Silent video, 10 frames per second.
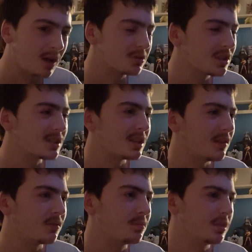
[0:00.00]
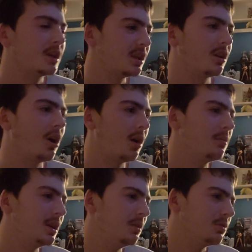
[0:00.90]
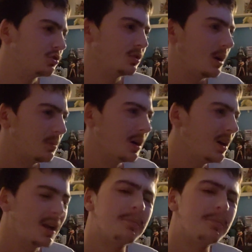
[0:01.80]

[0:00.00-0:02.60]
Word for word: I was gonna say blending comedy with drama,